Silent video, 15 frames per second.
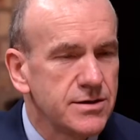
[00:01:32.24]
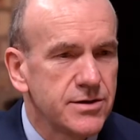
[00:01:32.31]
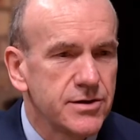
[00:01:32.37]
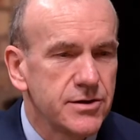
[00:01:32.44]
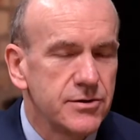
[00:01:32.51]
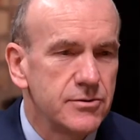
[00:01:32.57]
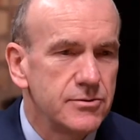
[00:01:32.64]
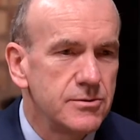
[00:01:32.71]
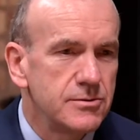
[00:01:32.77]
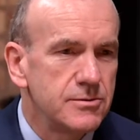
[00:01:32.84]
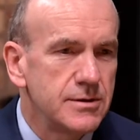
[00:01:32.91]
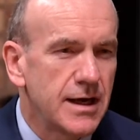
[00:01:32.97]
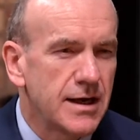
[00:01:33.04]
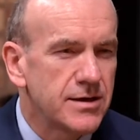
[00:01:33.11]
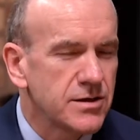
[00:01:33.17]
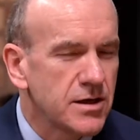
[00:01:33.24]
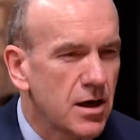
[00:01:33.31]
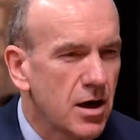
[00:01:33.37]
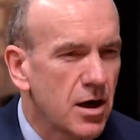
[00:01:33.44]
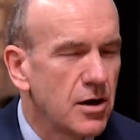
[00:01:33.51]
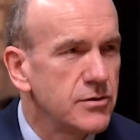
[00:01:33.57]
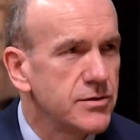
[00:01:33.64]
to get as
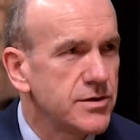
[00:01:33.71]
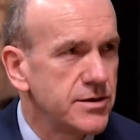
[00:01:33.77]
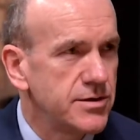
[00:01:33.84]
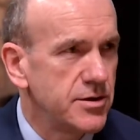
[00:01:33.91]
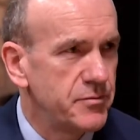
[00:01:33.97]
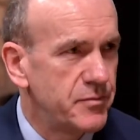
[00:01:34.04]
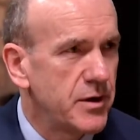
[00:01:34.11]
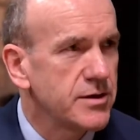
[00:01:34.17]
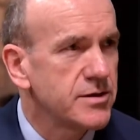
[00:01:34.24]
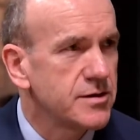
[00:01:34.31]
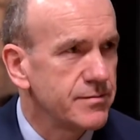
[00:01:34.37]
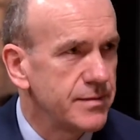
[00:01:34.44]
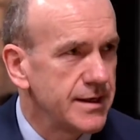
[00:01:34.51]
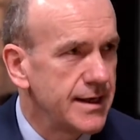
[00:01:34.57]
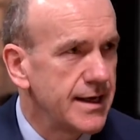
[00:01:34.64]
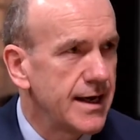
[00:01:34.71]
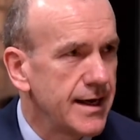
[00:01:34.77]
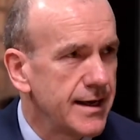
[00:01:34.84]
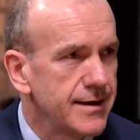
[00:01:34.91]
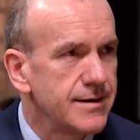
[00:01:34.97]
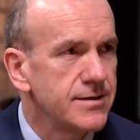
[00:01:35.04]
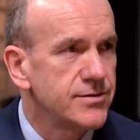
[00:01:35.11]
close as you possibly
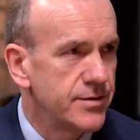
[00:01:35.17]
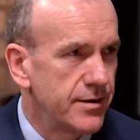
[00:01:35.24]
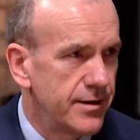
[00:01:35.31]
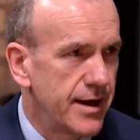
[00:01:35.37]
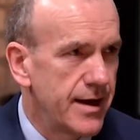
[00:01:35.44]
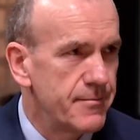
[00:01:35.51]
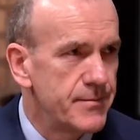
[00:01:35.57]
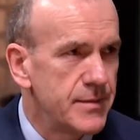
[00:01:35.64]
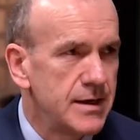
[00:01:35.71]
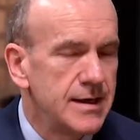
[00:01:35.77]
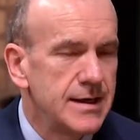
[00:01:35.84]
can to them.